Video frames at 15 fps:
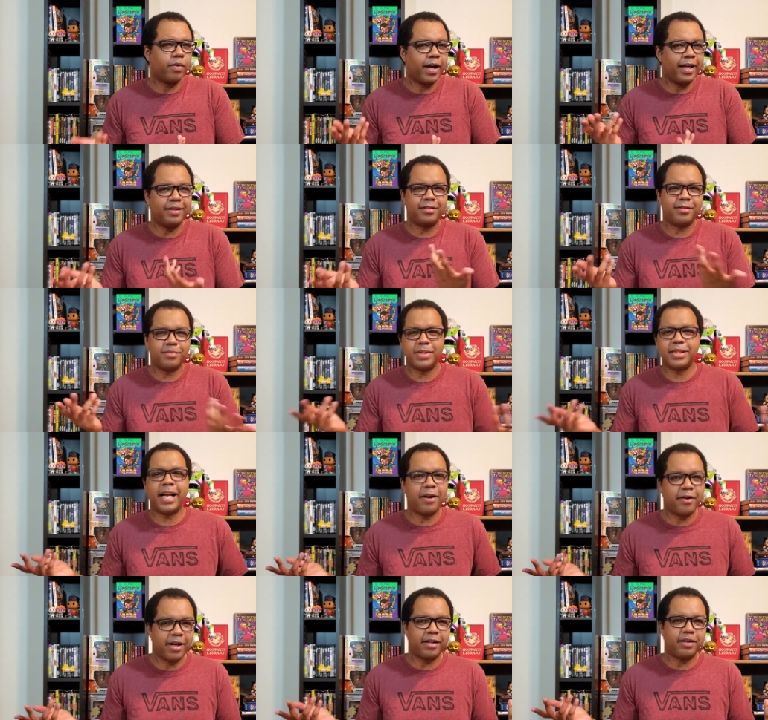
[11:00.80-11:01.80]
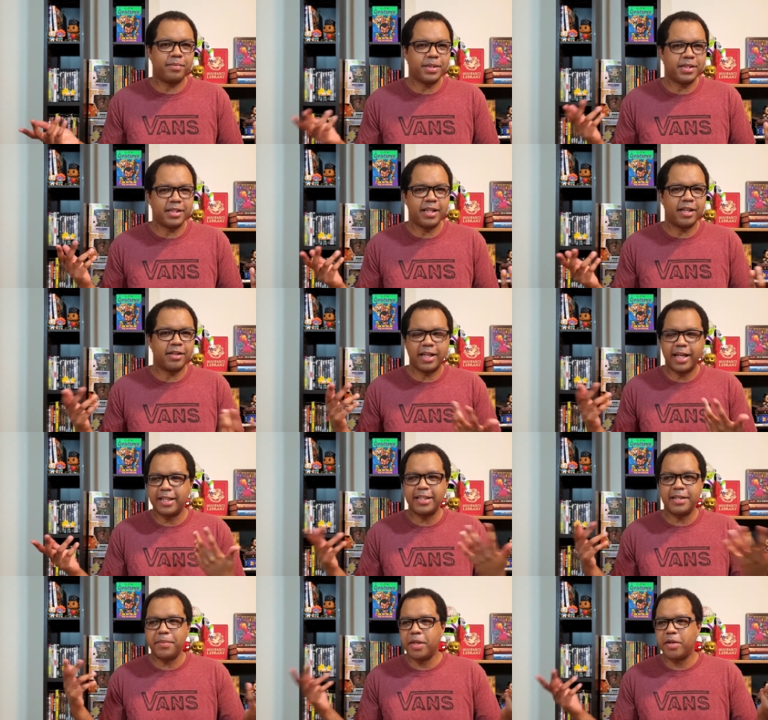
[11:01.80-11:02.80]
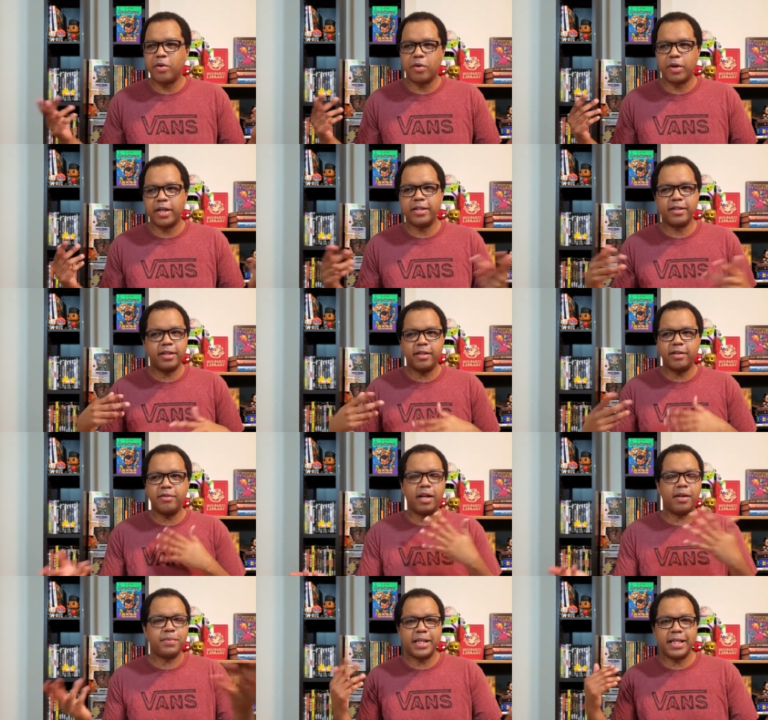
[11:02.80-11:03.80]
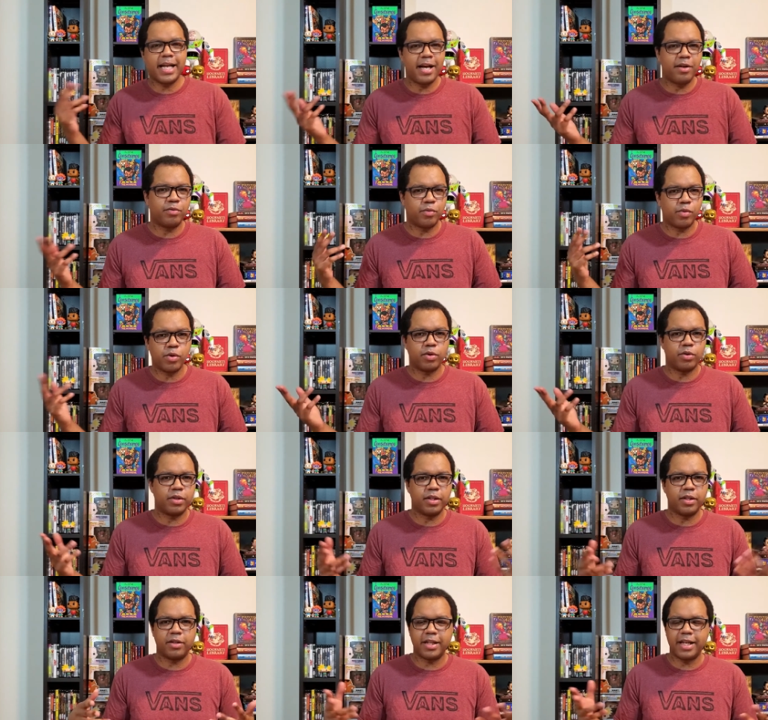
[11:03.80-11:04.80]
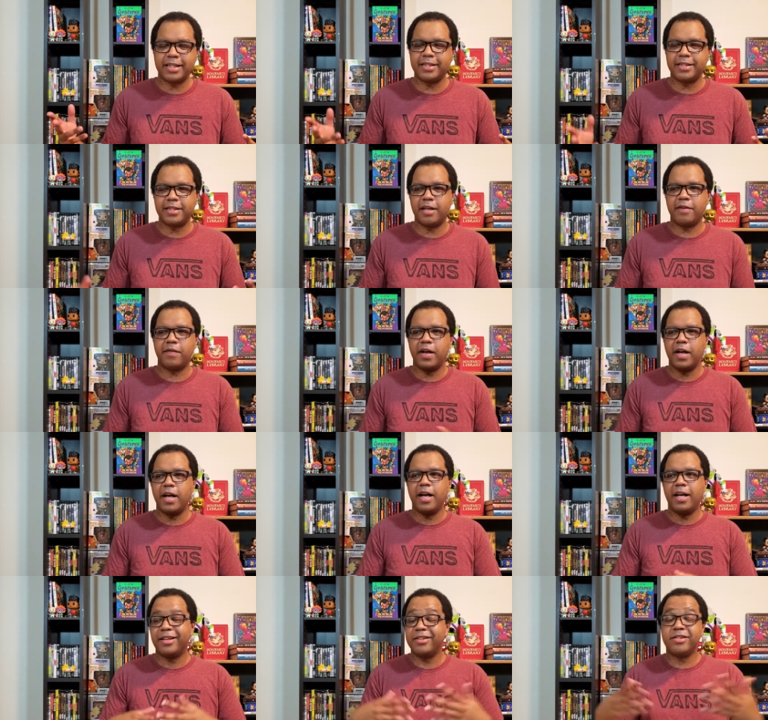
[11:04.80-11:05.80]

right? There's some scary elements in there. They got Demogorgon, you know, the upside down world and all that stuff.